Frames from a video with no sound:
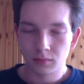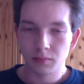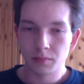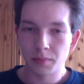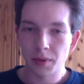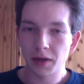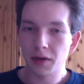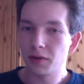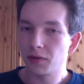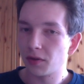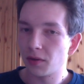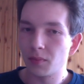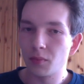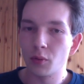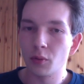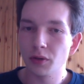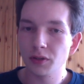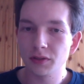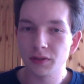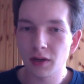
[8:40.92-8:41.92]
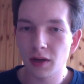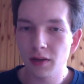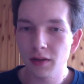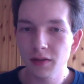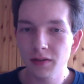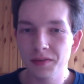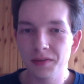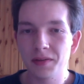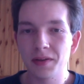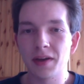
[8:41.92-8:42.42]
making them more
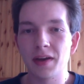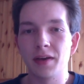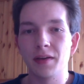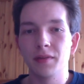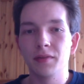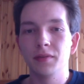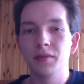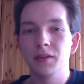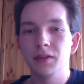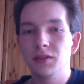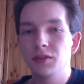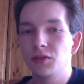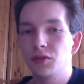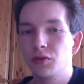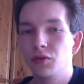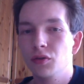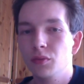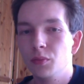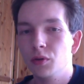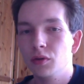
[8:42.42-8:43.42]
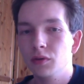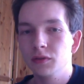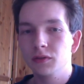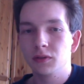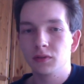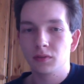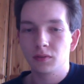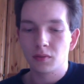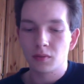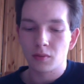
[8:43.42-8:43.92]
solid, and these 2
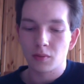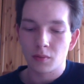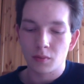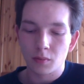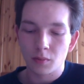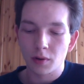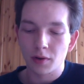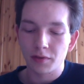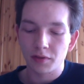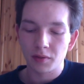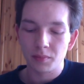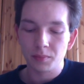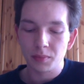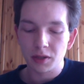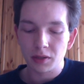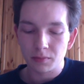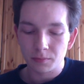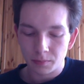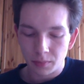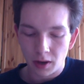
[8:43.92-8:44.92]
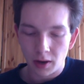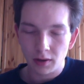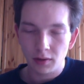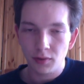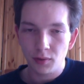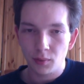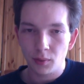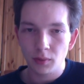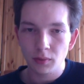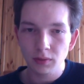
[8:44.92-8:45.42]
moves, one of them being body
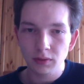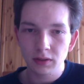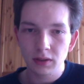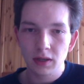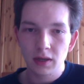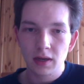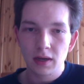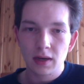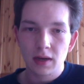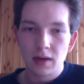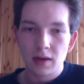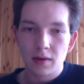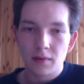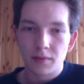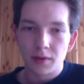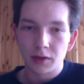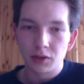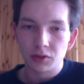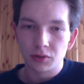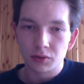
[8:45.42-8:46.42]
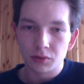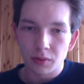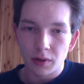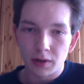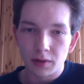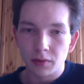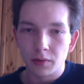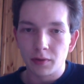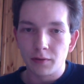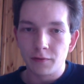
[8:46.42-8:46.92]
throws, that you're trying
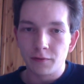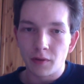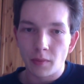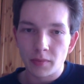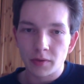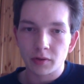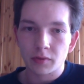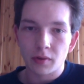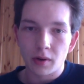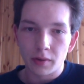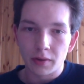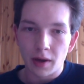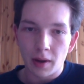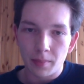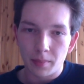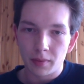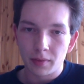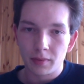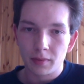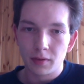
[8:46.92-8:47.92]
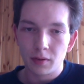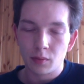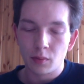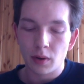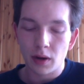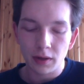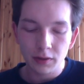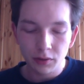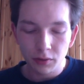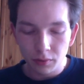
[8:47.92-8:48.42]
to learn from the ground up.
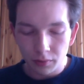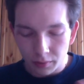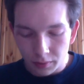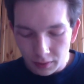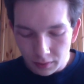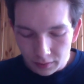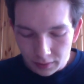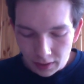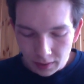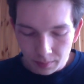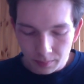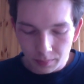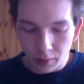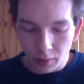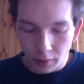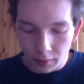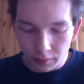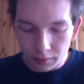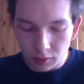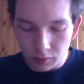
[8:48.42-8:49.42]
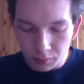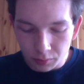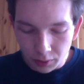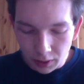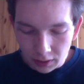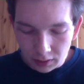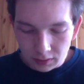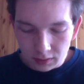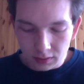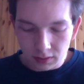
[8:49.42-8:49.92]
While you're in that part of your
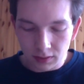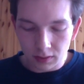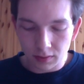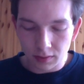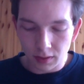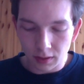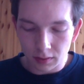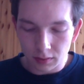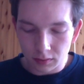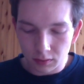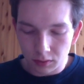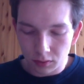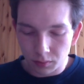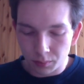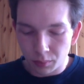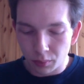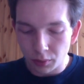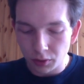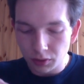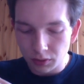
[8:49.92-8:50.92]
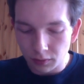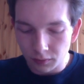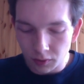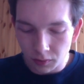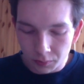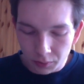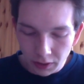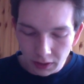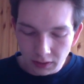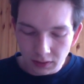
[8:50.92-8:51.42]
practice, in that your portion of your
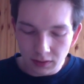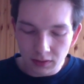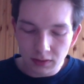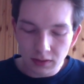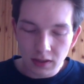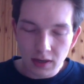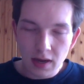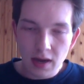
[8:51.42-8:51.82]
practice,